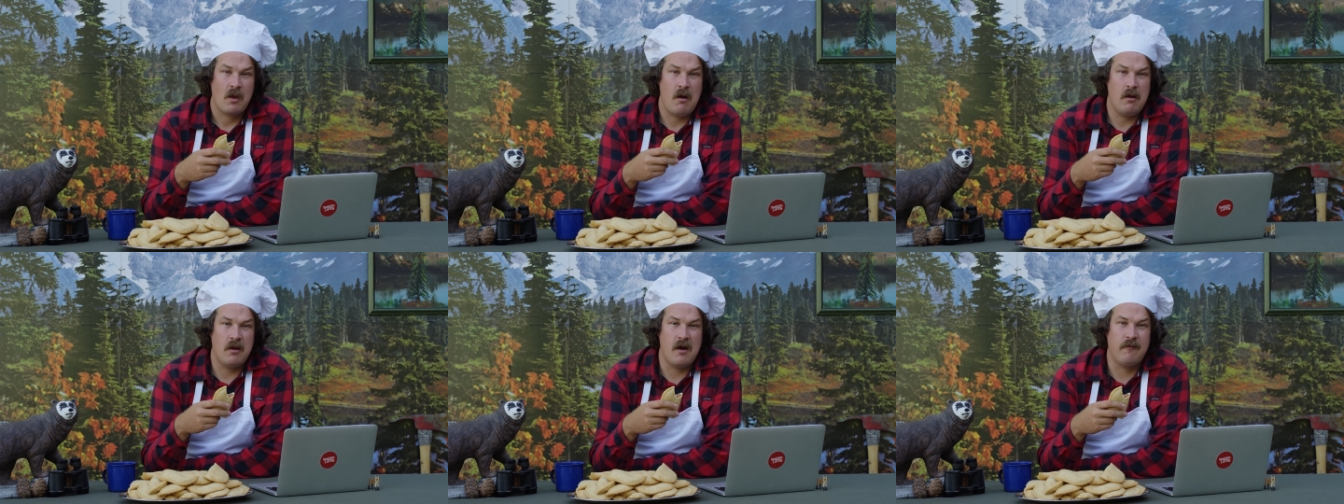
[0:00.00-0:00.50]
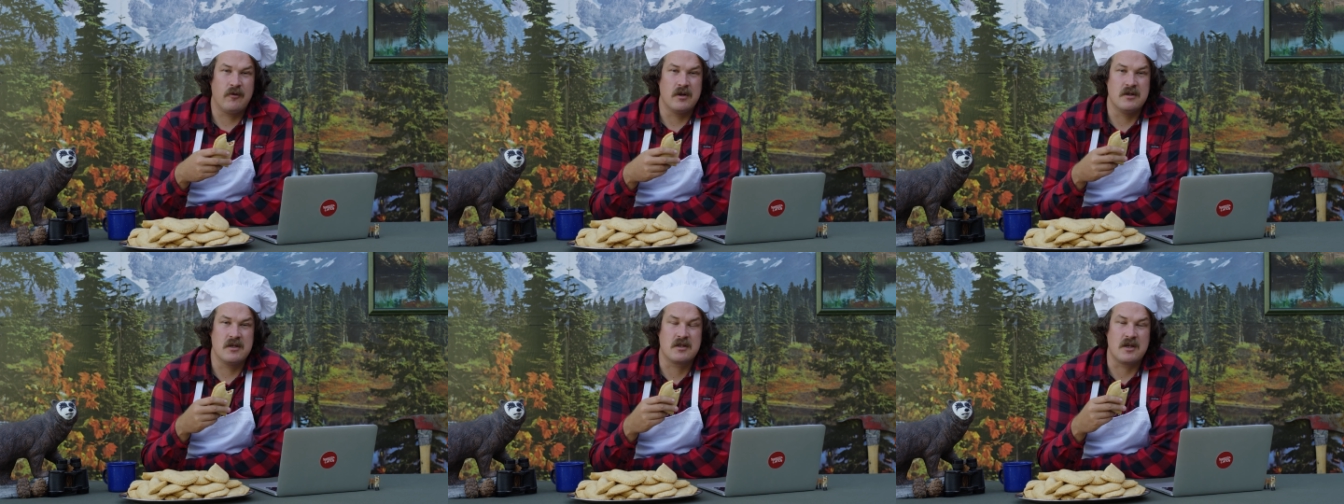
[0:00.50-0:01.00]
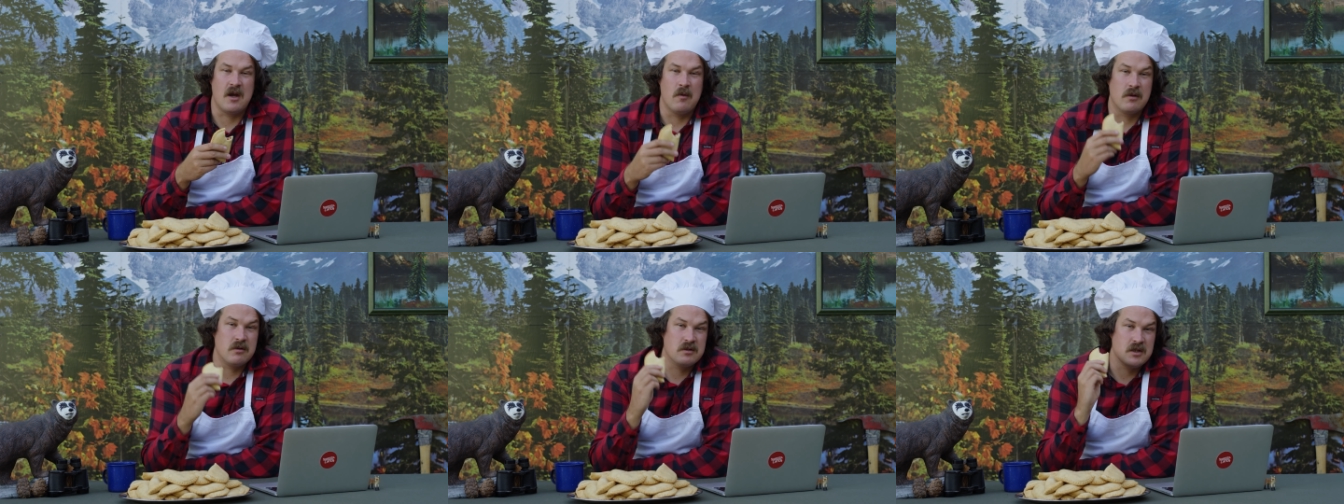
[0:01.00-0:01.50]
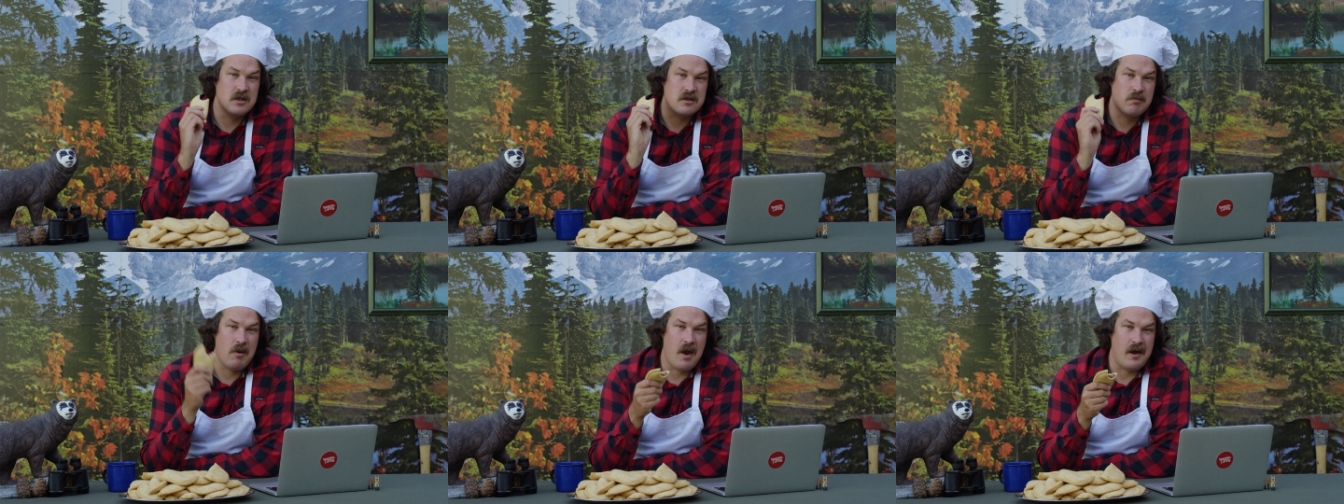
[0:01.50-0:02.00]
all offer a discount with your
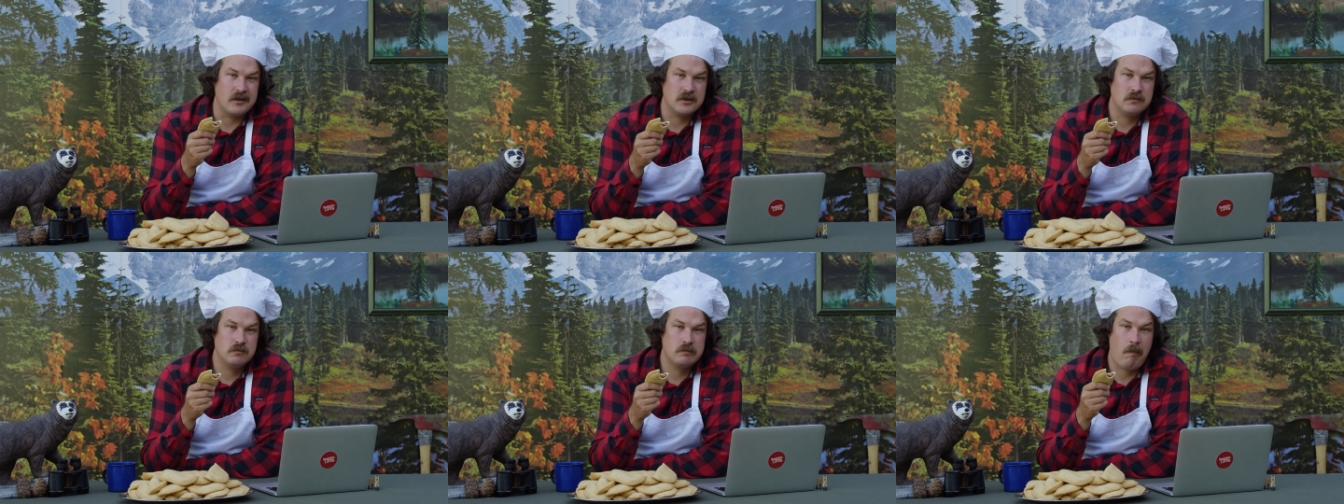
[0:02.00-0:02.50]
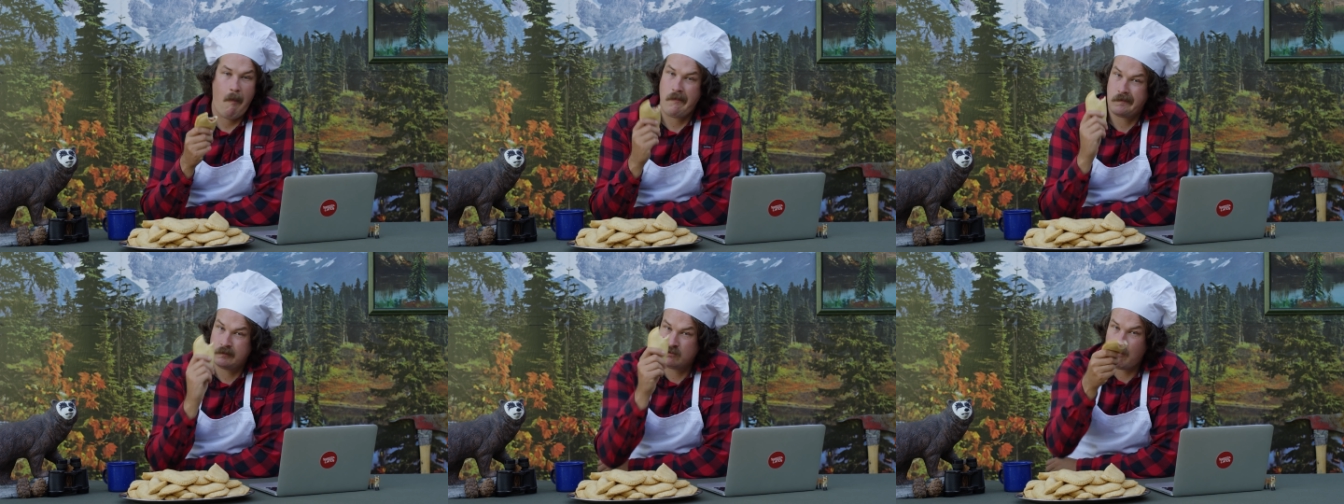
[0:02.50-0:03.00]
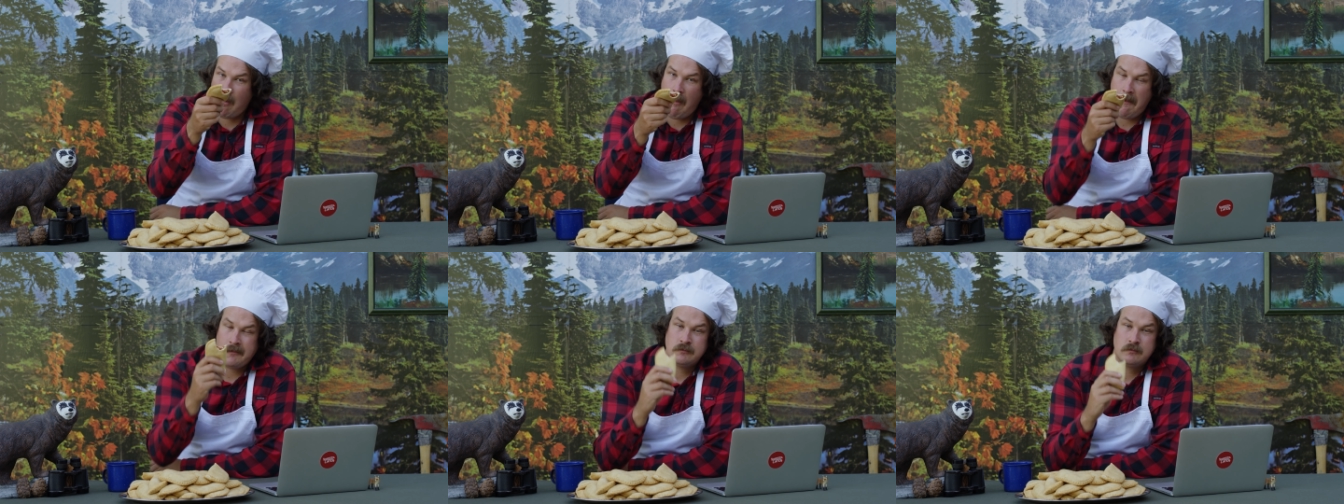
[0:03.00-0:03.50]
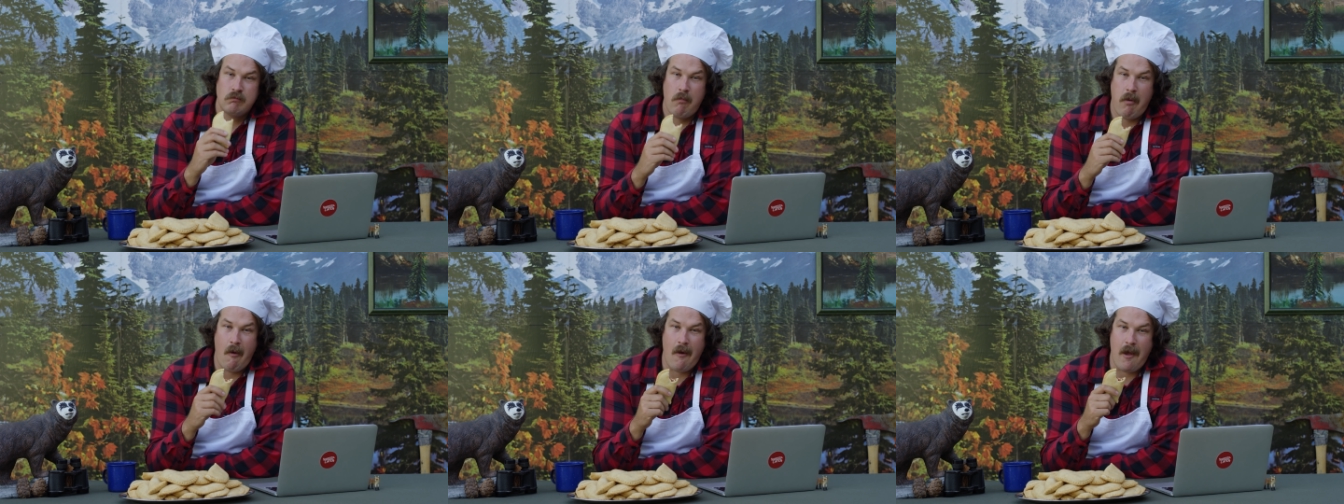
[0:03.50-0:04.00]
season's pass.
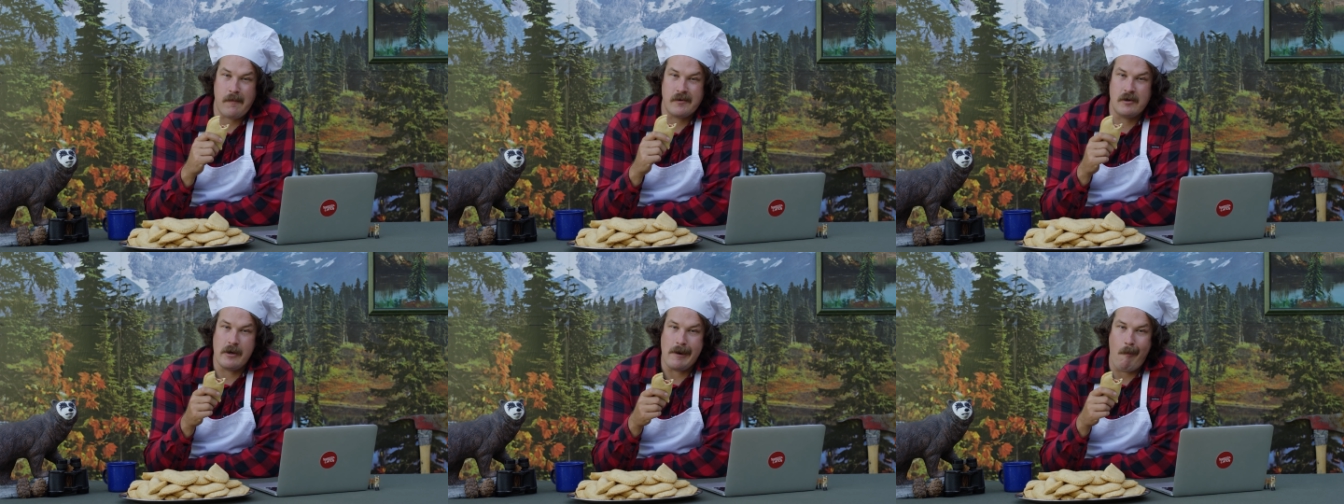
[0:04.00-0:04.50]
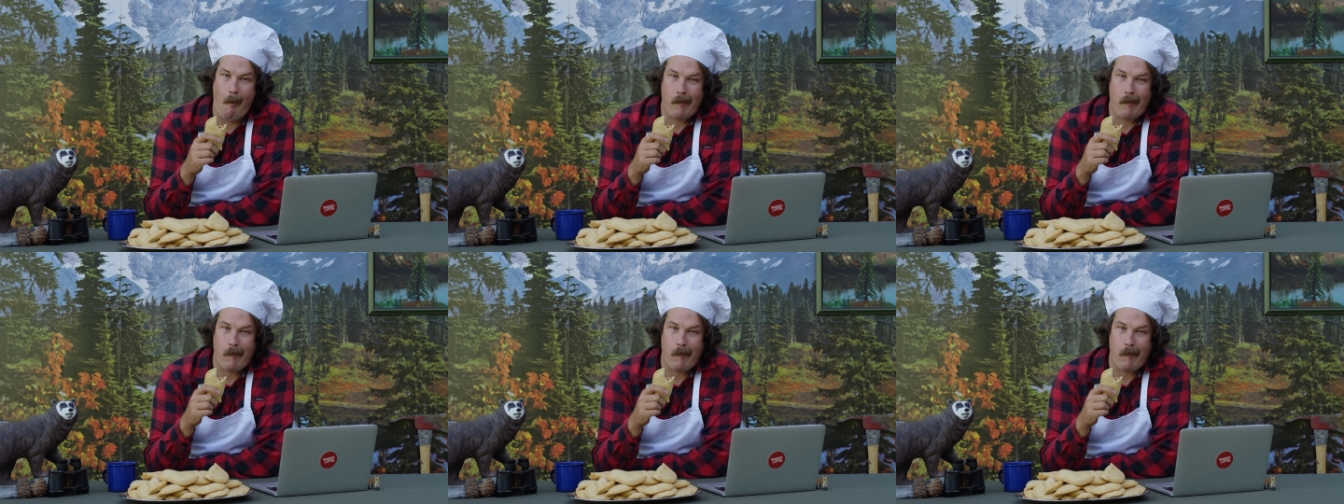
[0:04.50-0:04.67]
Bon appetit.